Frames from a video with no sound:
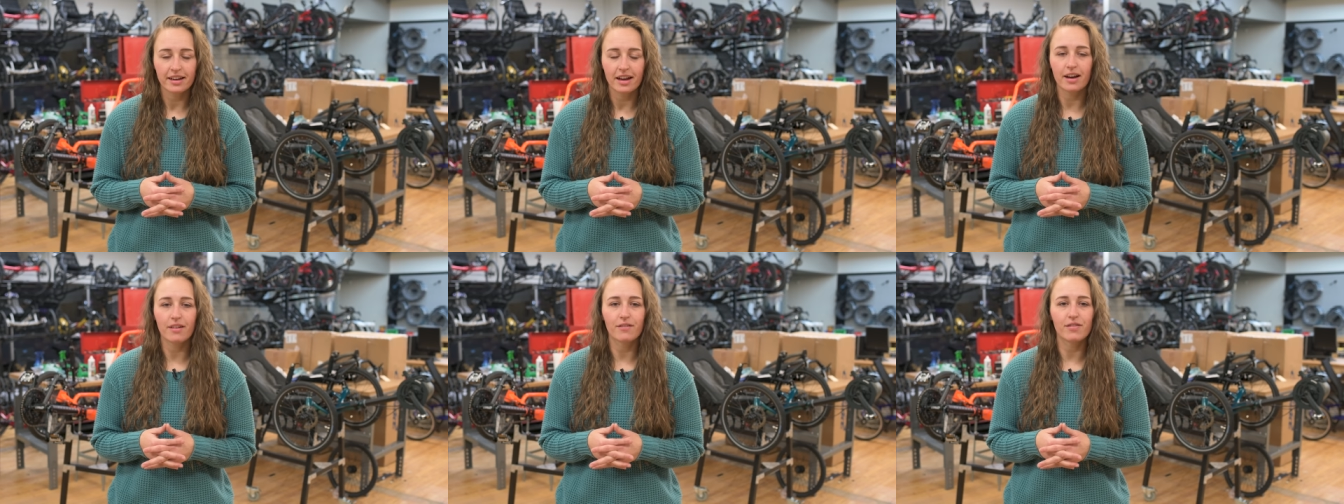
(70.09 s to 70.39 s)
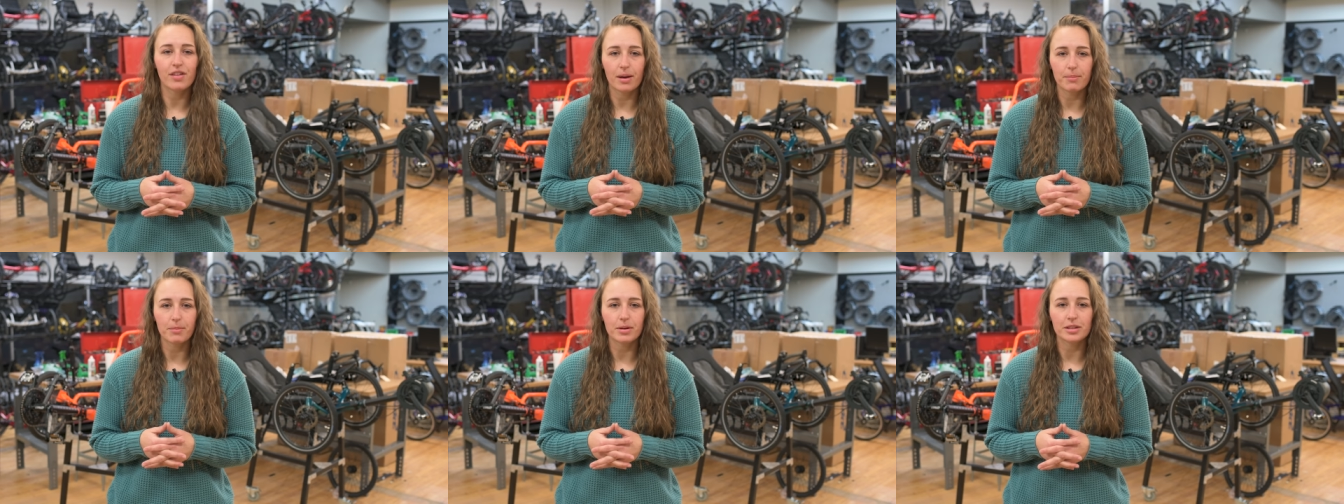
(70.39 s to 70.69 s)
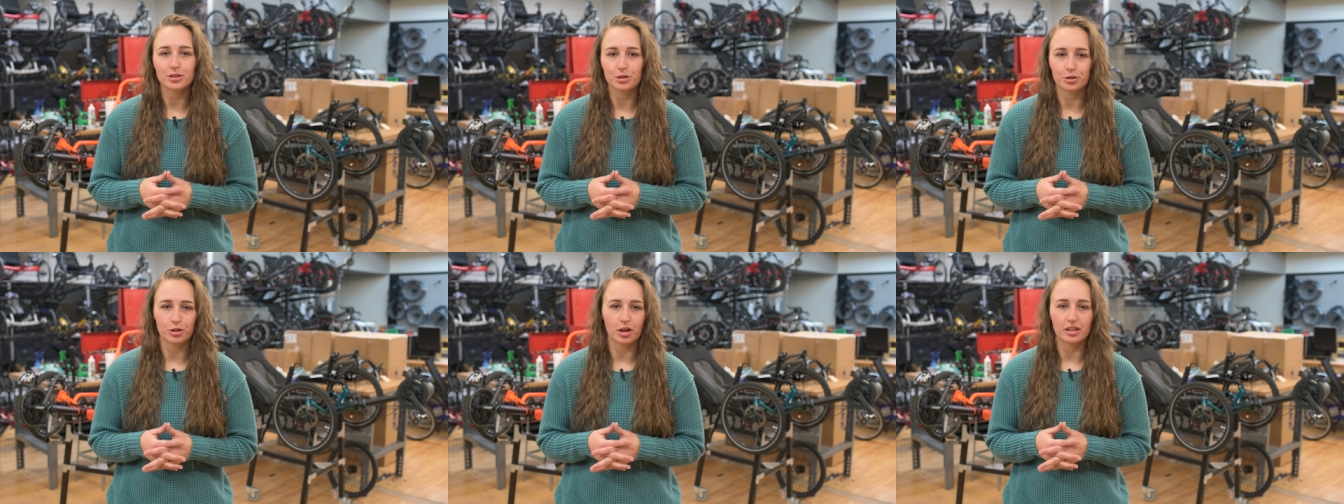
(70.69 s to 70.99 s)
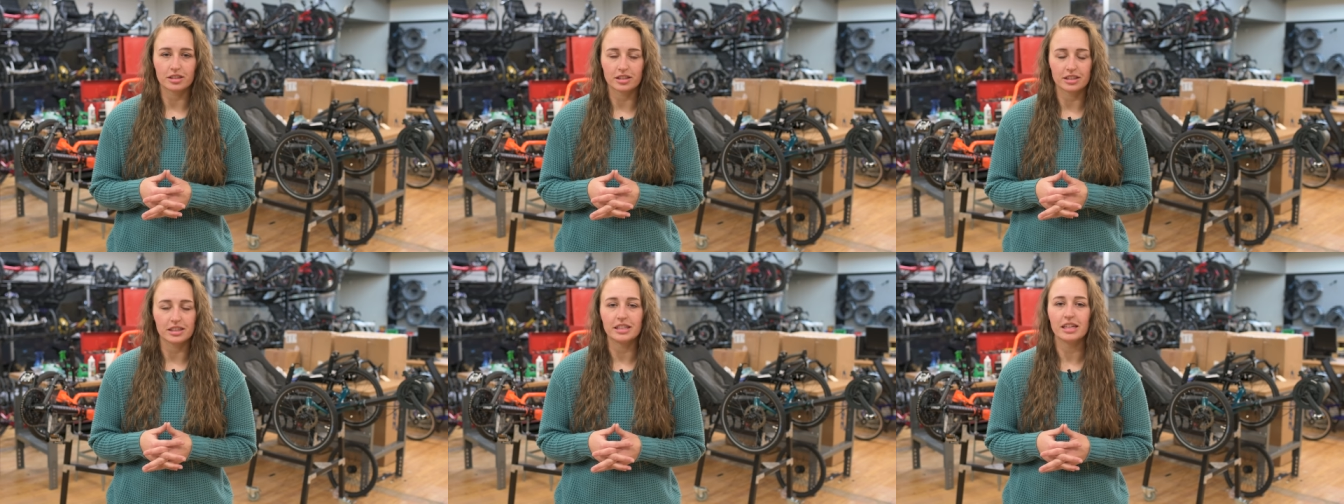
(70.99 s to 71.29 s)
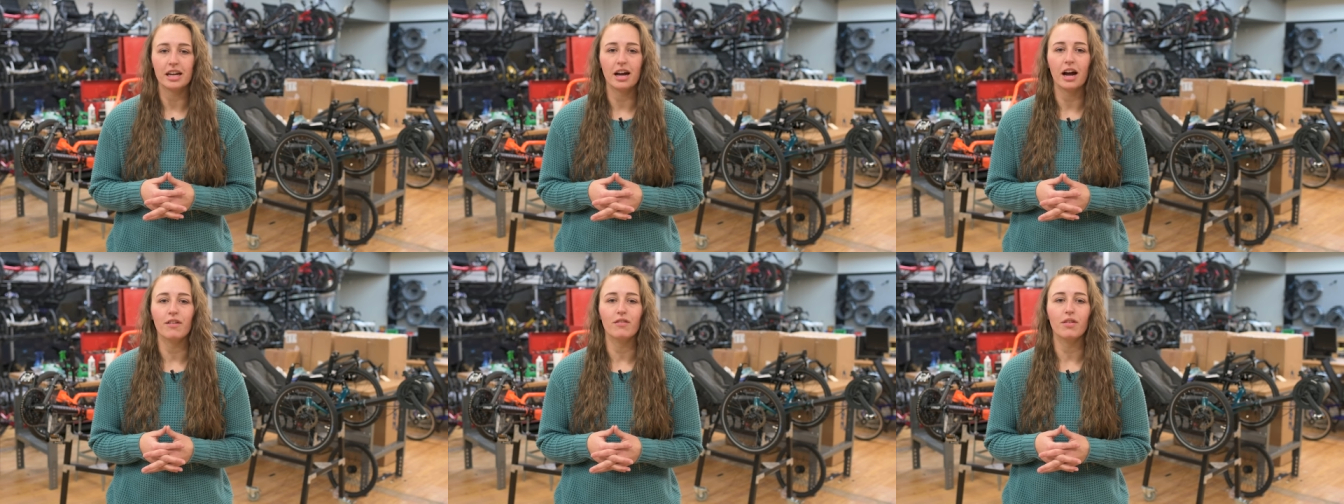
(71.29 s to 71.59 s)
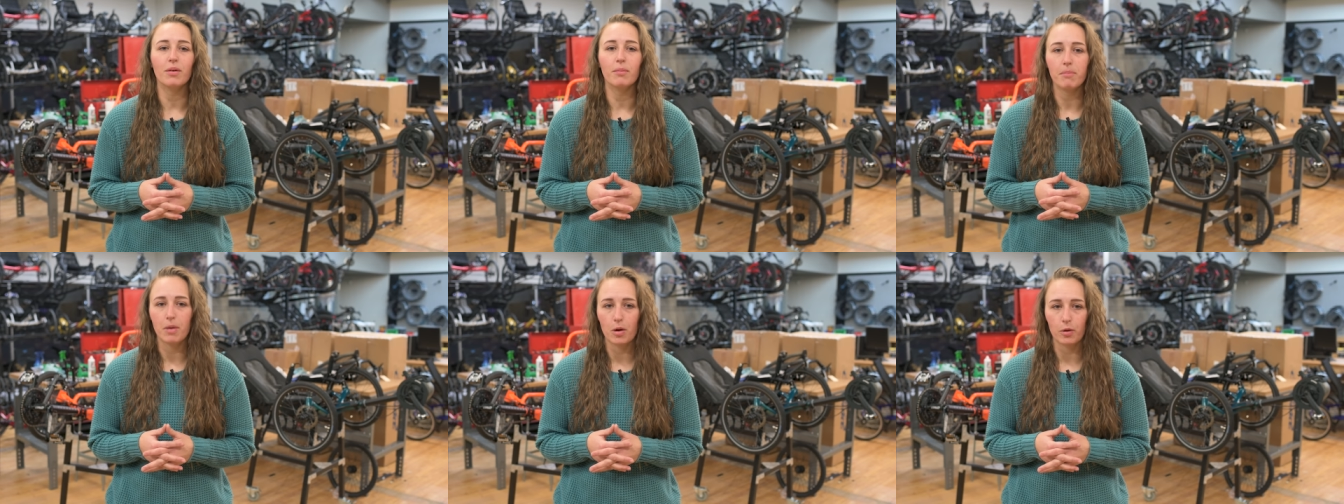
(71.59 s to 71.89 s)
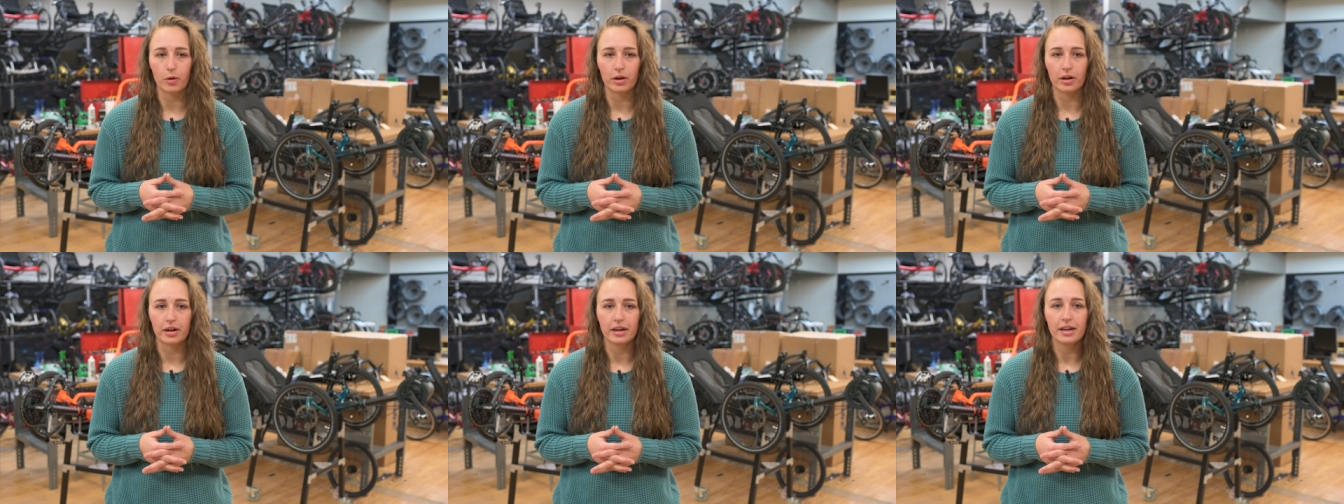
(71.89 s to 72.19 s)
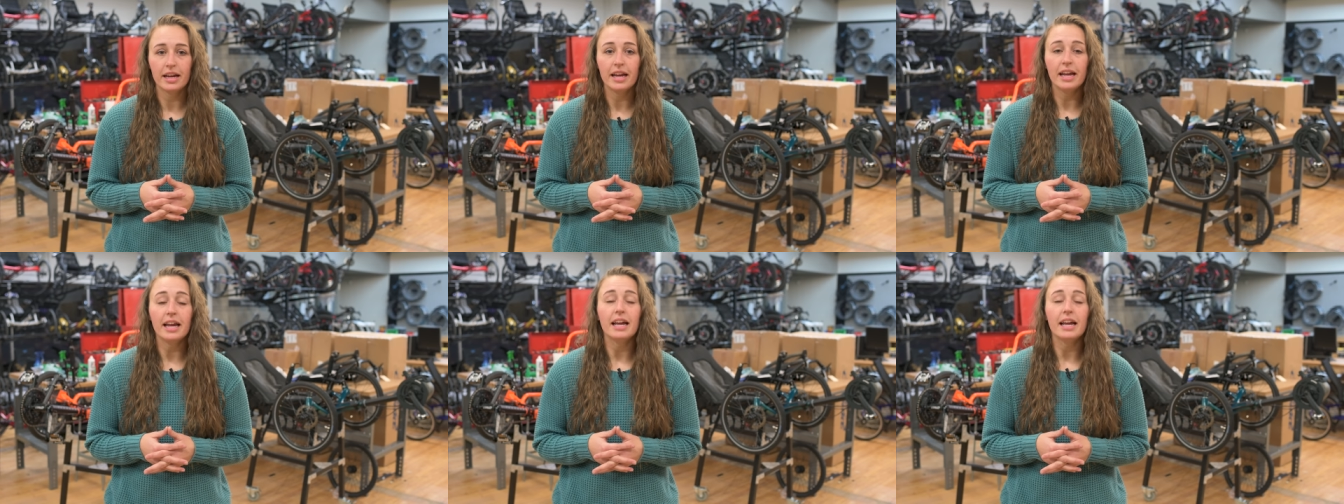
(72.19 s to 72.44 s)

of that monstrosity of a motor.